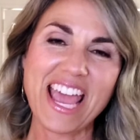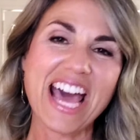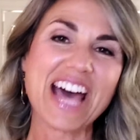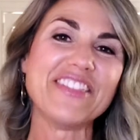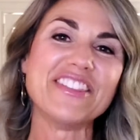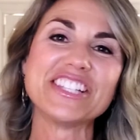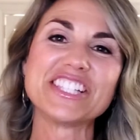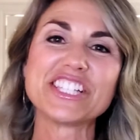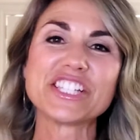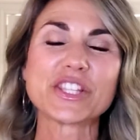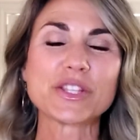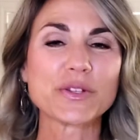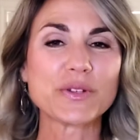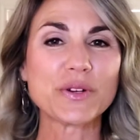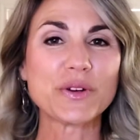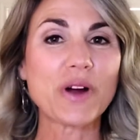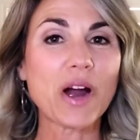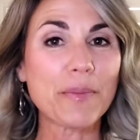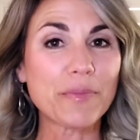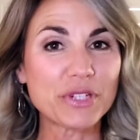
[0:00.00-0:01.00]
and this is
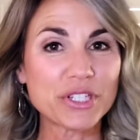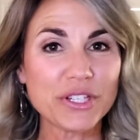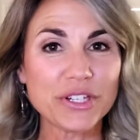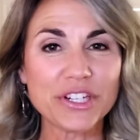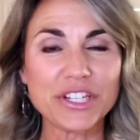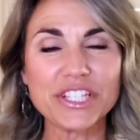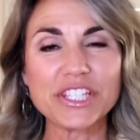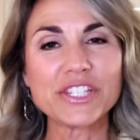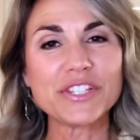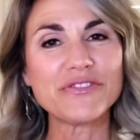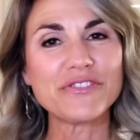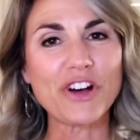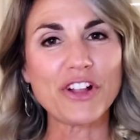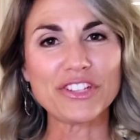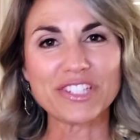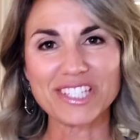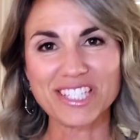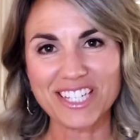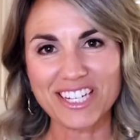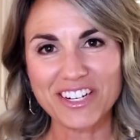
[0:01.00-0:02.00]
through opportunities to
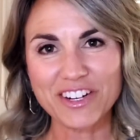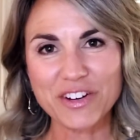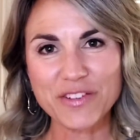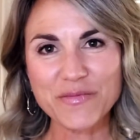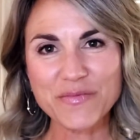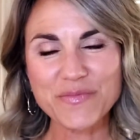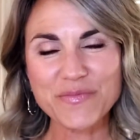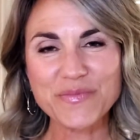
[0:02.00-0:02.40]
volunteer.